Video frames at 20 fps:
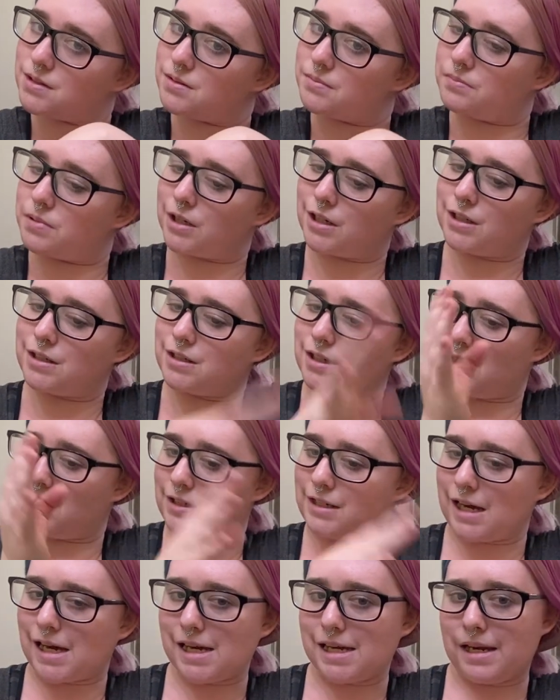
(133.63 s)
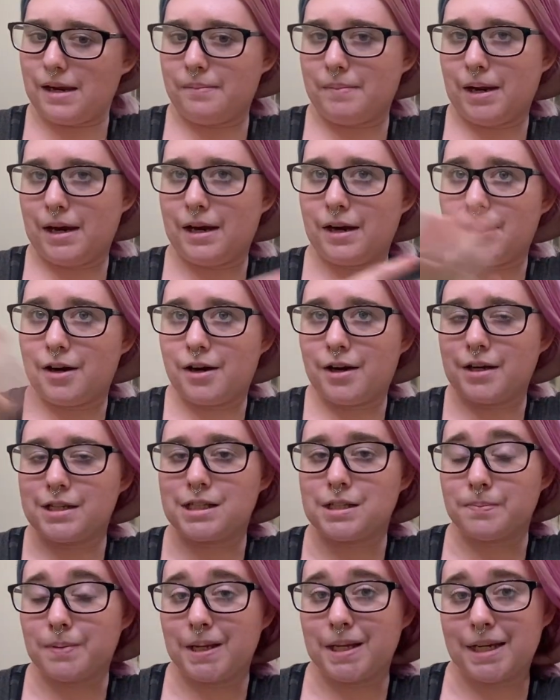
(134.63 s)
putting the dye in my hair and
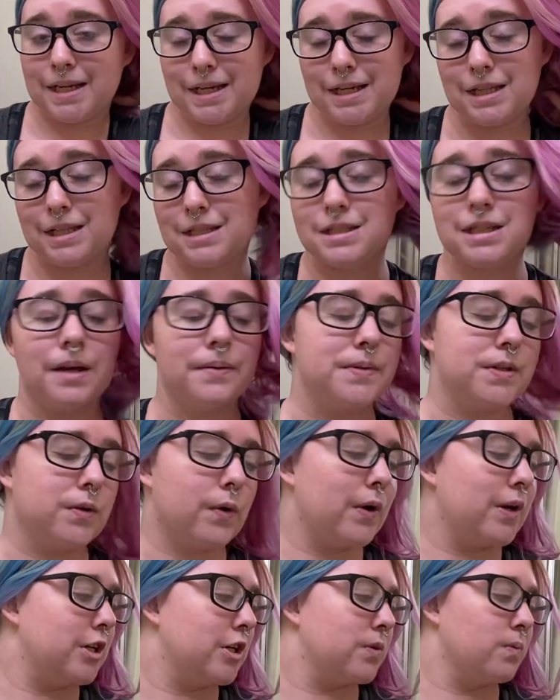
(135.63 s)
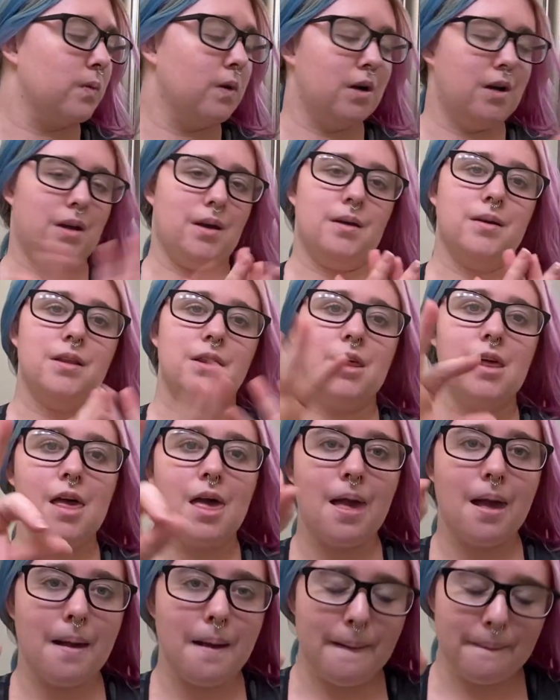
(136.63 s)
splitting it and stuff. So I just want to
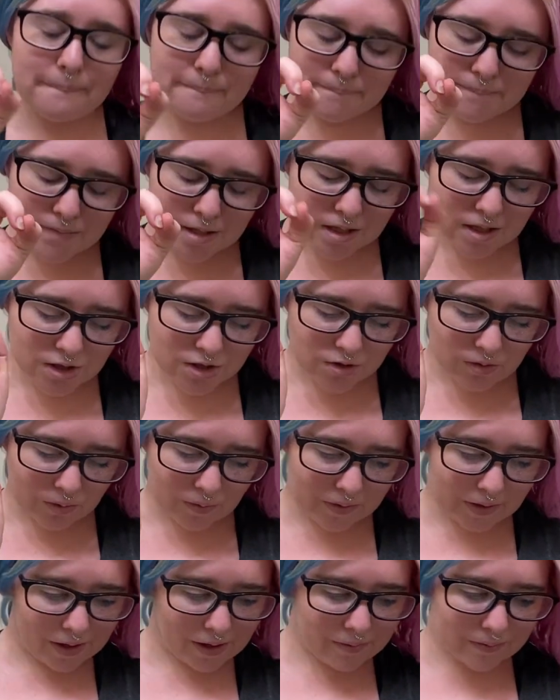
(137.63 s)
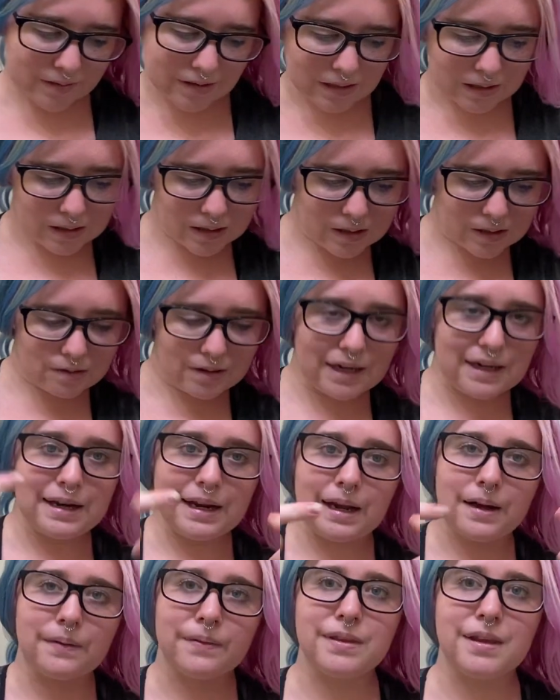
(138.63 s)
throw that out there right
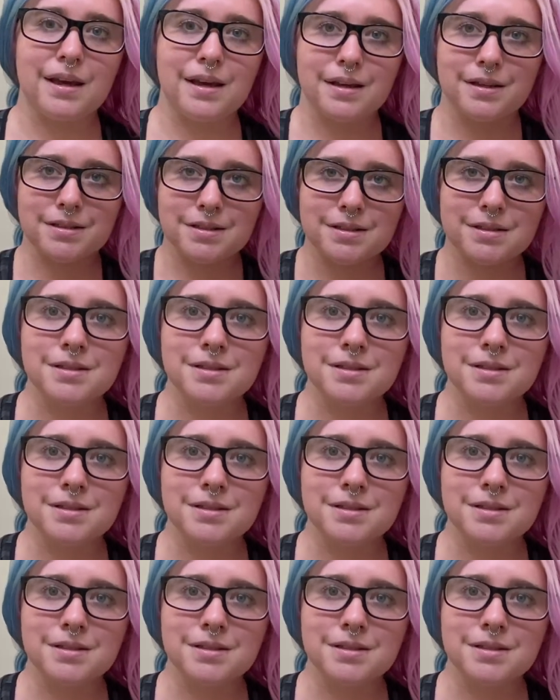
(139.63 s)
now, that